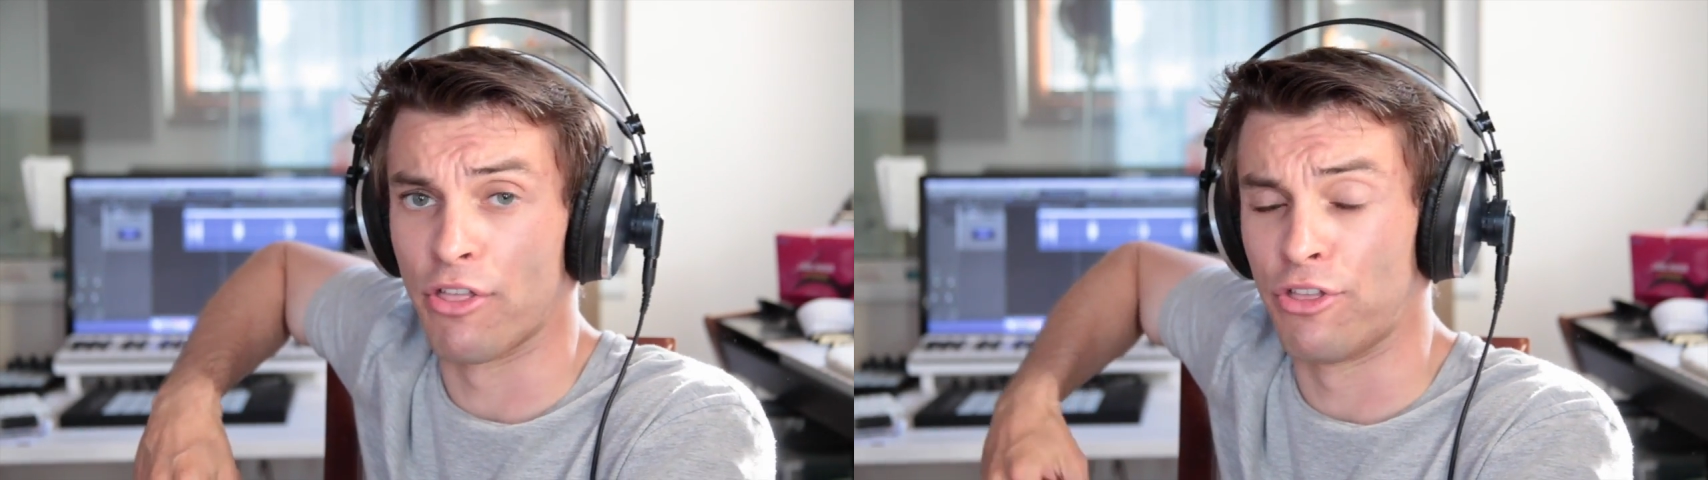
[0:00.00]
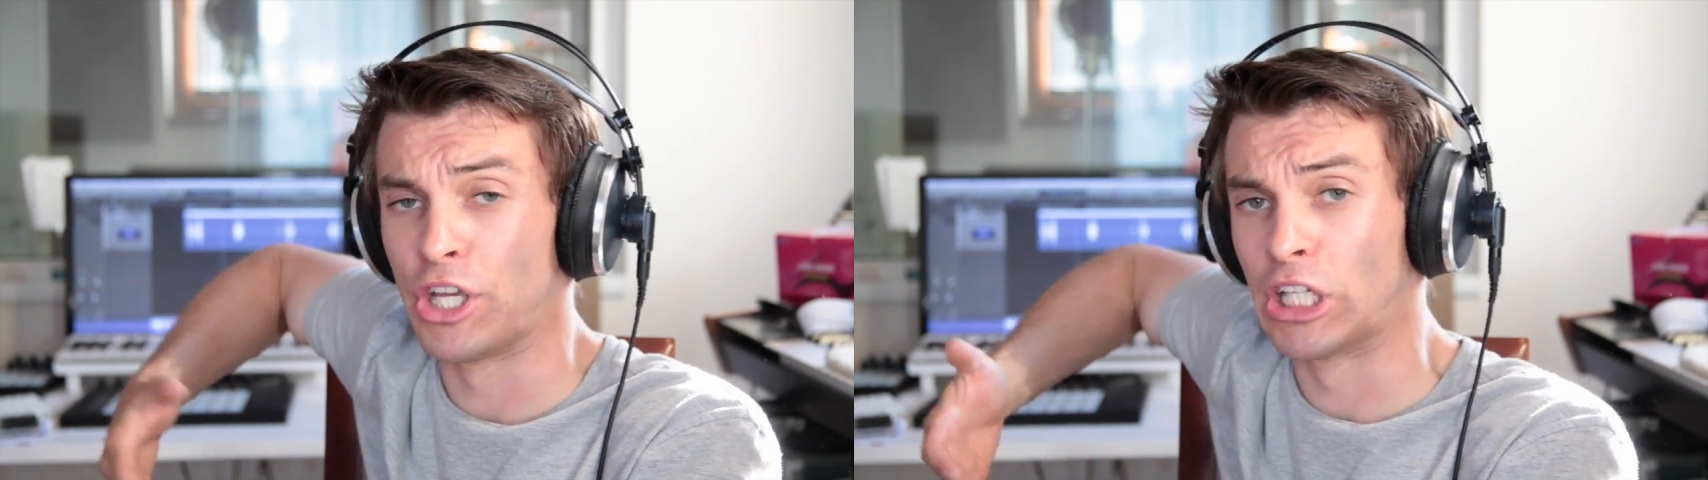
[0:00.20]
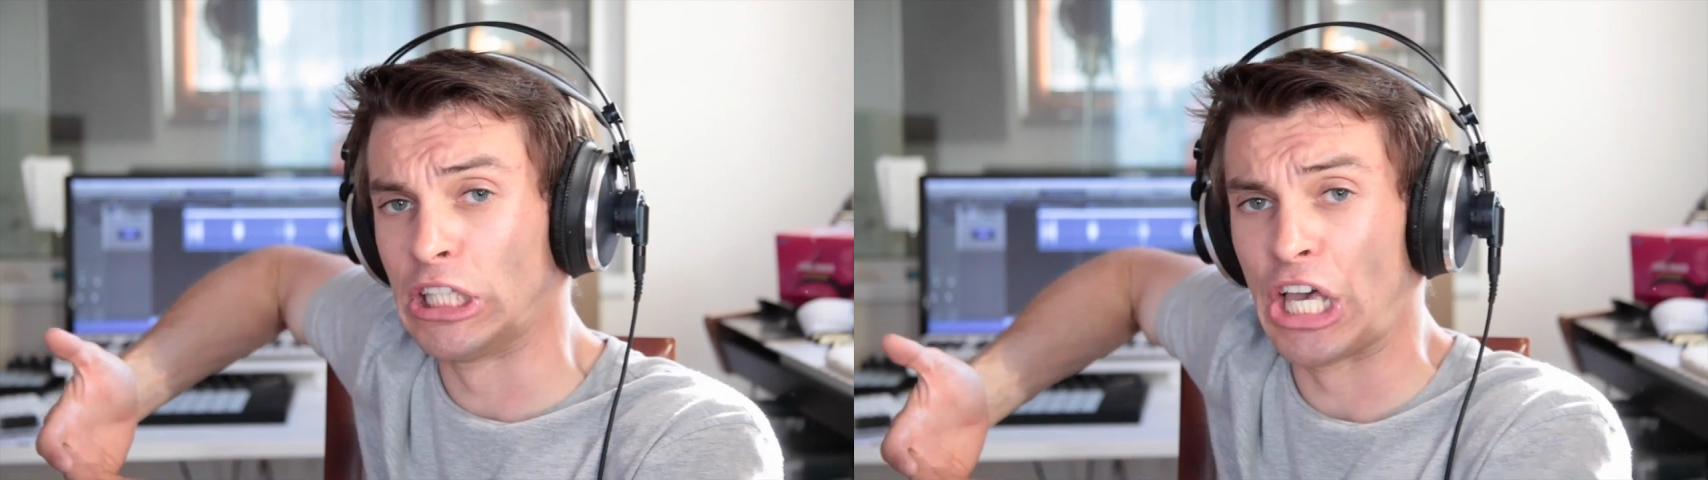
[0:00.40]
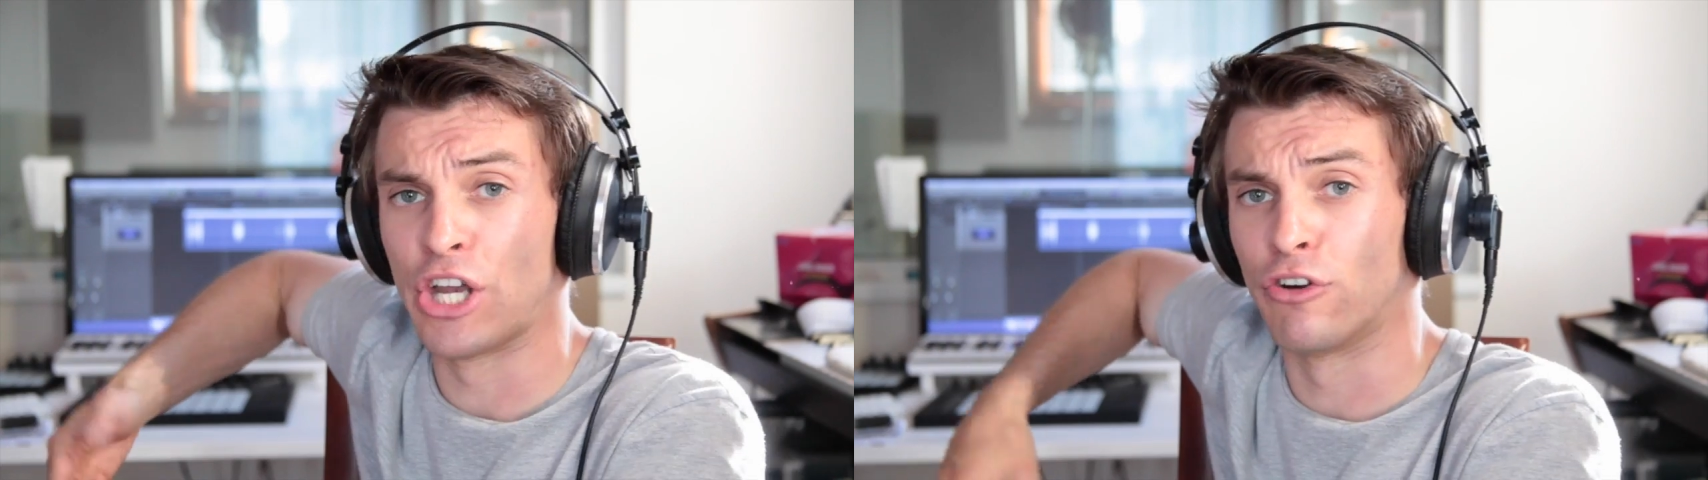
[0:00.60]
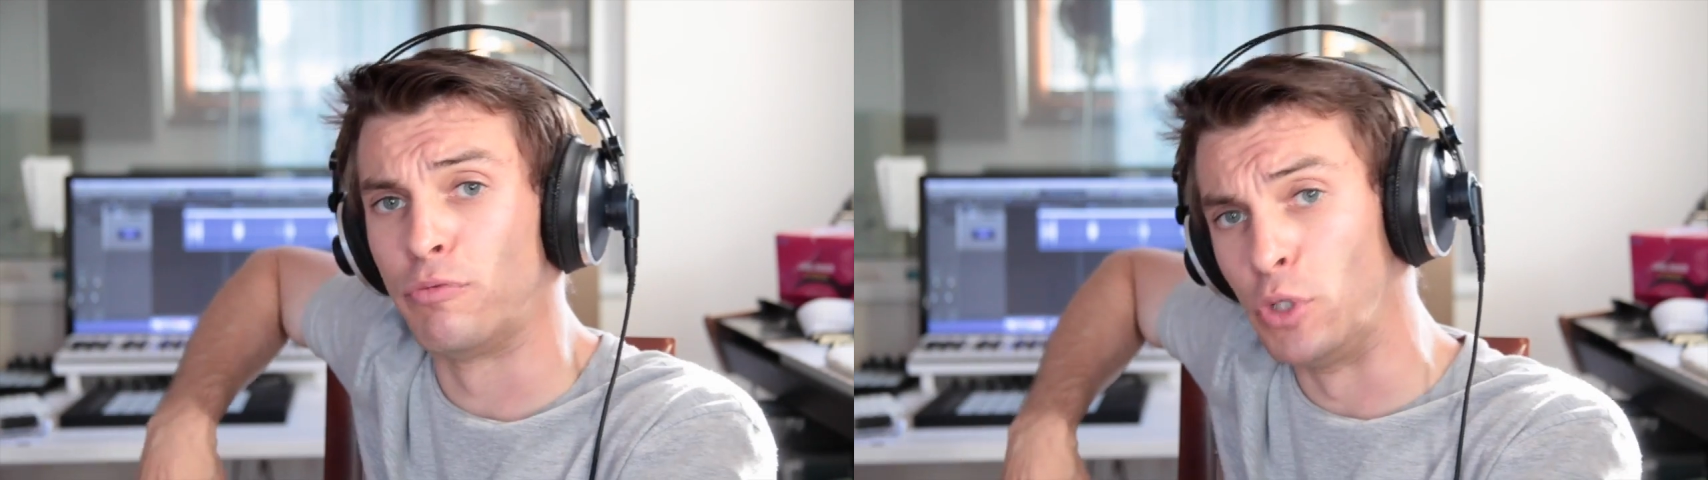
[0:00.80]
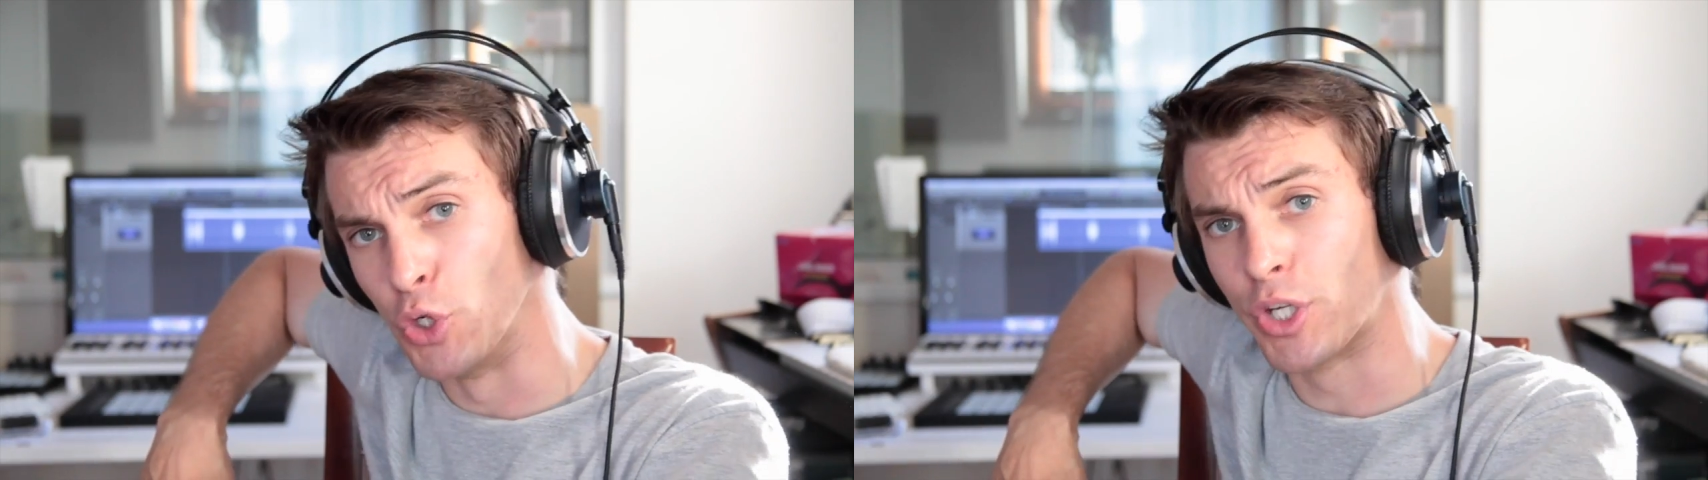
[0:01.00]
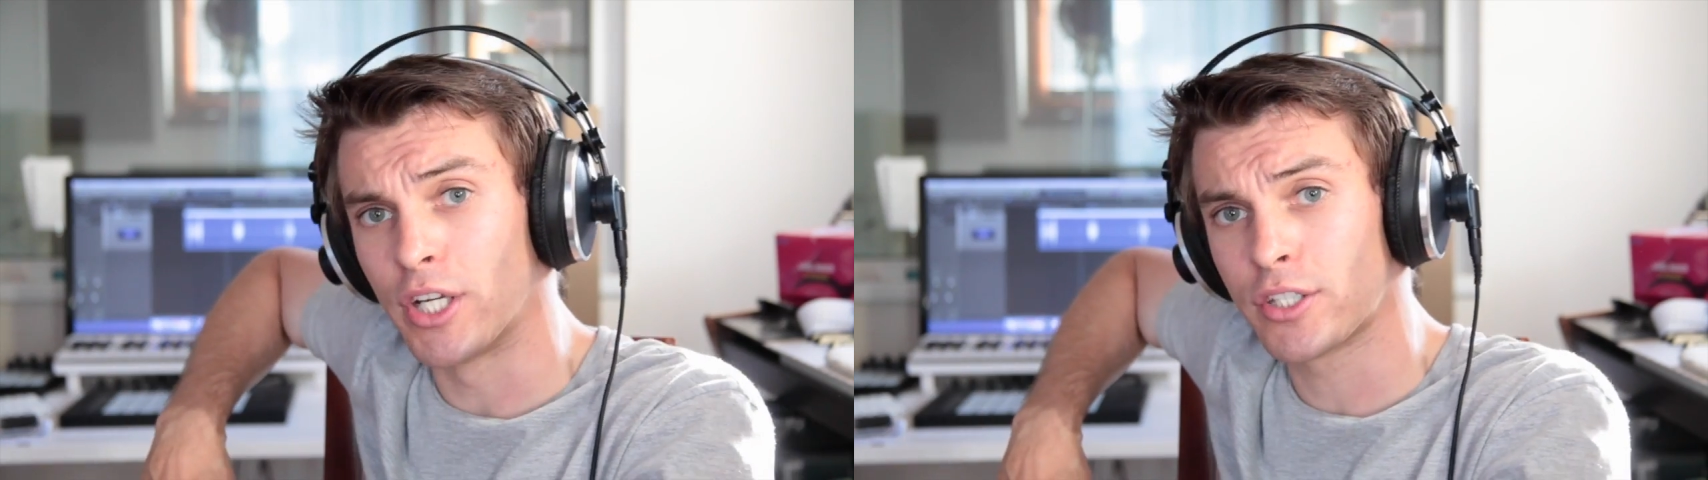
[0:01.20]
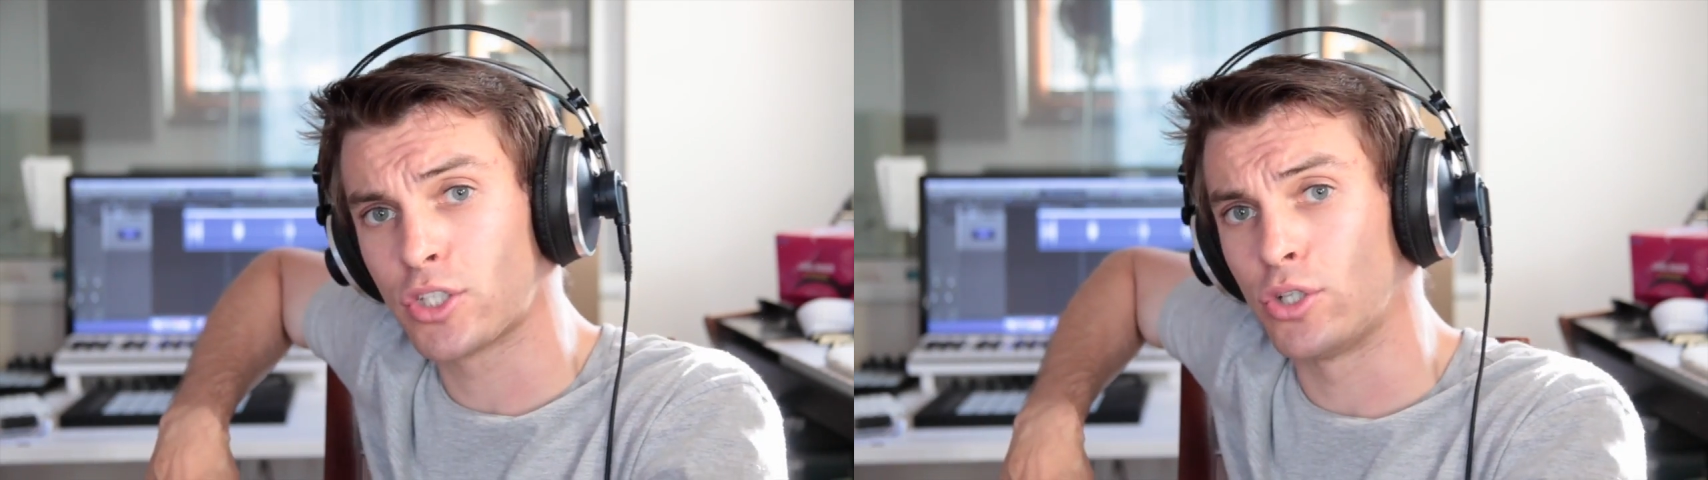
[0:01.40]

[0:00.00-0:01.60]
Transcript: a thin layer of mucus